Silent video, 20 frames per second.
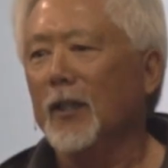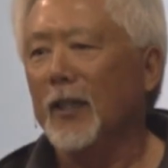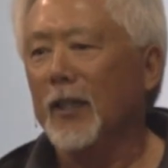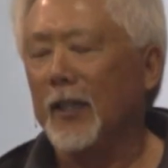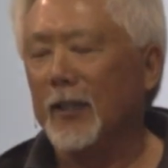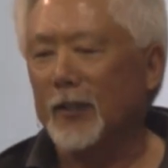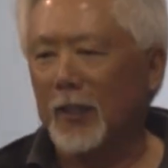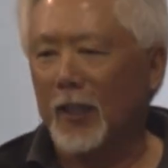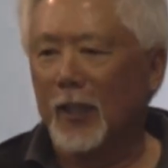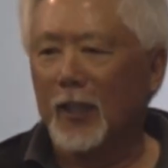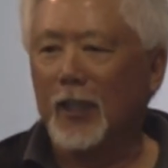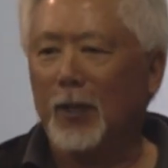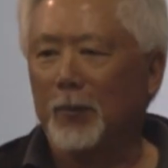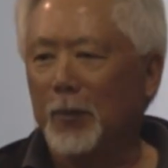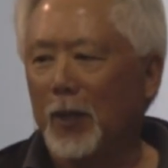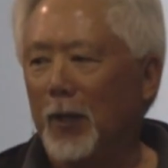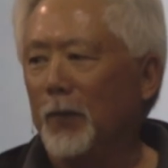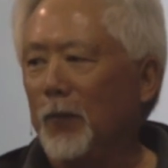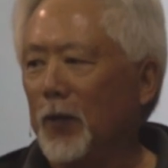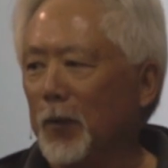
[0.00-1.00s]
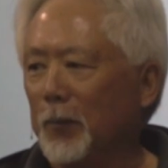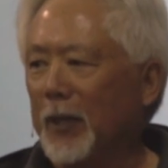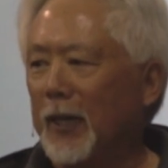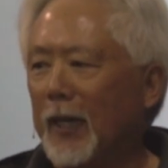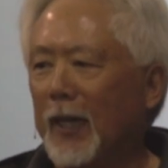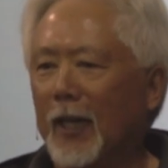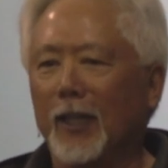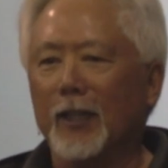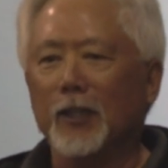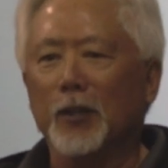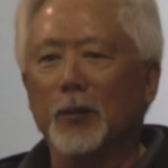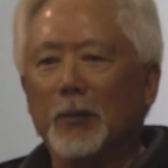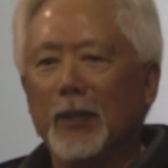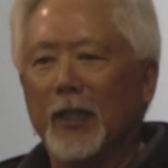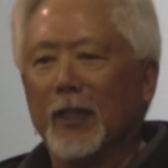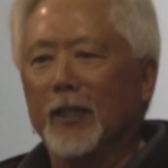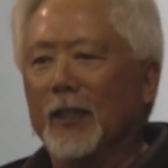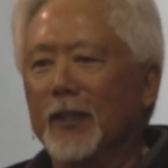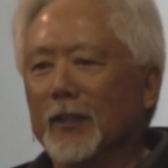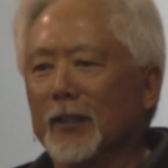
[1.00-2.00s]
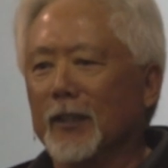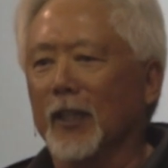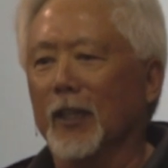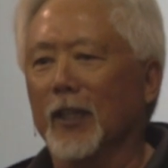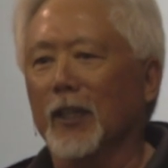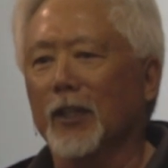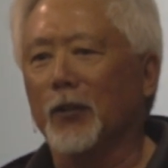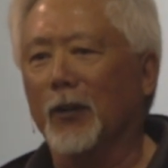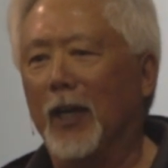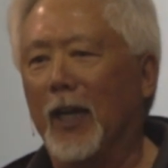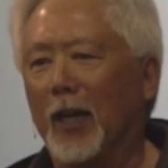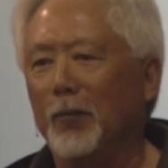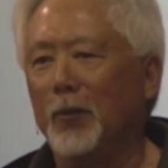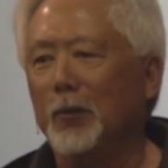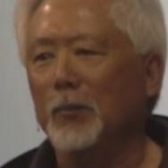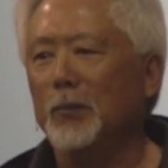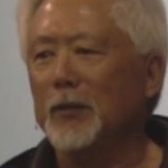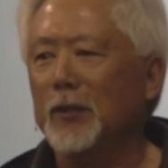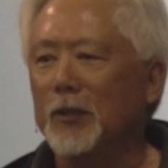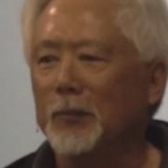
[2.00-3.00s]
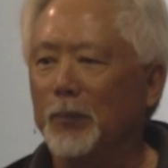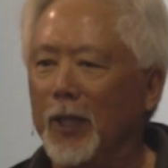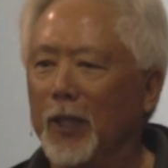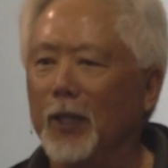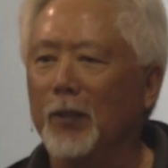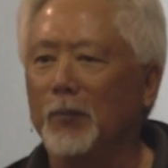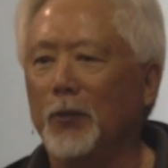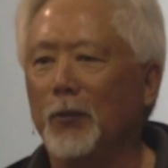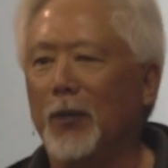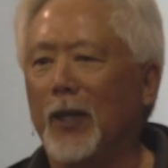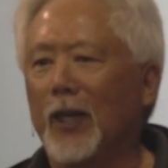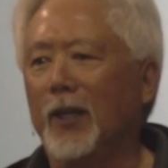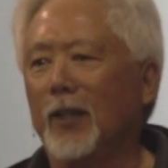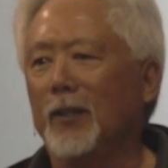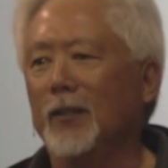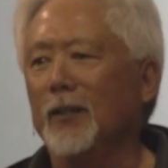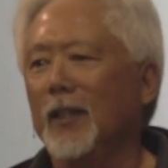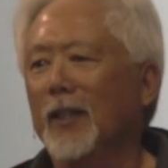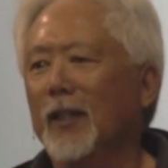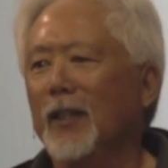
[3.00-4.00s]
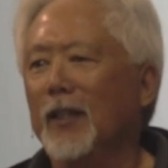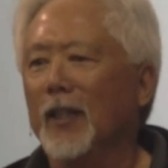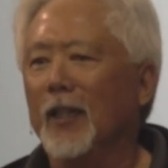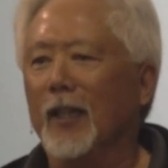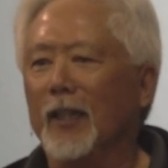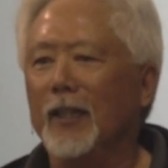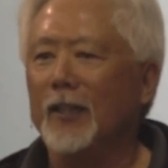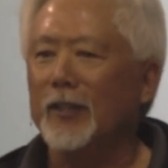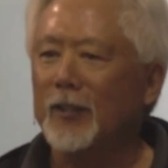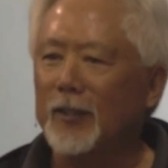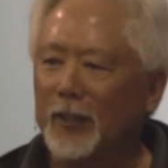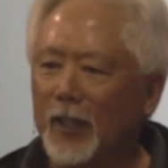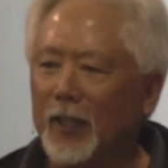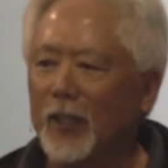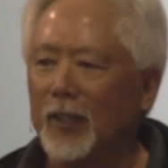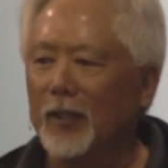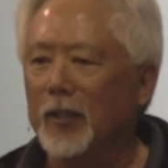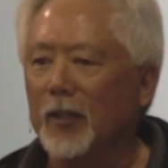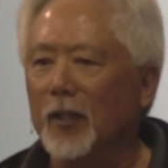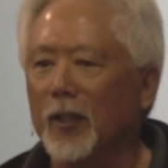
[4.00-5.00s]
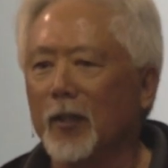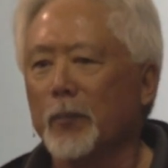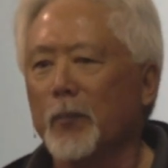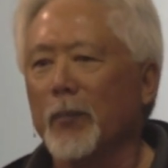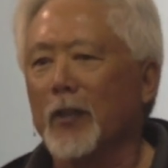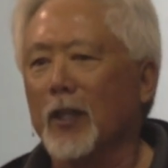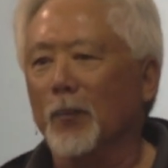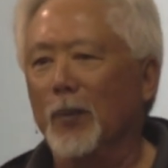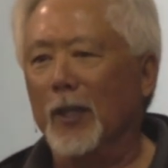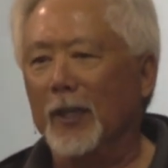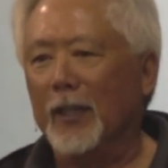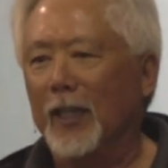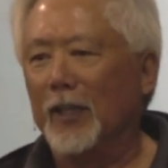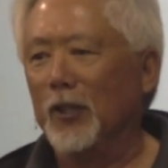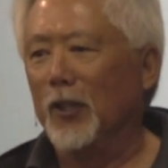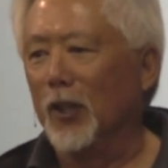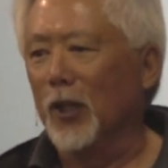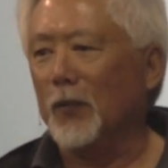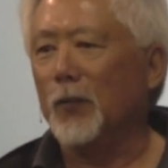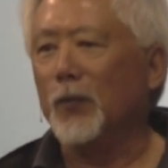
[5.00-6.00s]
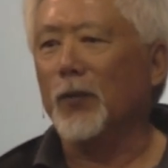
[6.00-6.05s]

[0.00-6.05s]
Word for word: He's gonna come up from behind them and he's gonna grab them, spin them around, and he's done. But they look